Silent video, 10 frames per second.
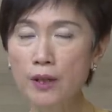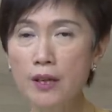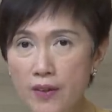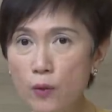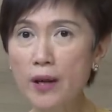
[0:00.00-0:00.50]

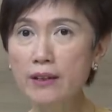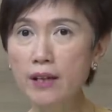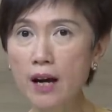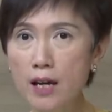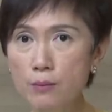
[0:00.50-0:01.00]
if and when
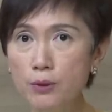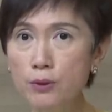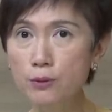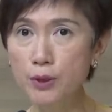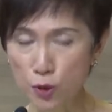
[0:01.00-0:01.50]
they are able
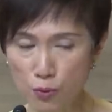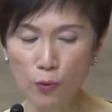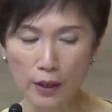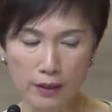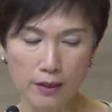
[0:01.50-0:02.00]
to
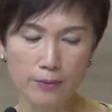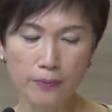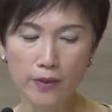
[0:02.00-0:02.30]
resume work.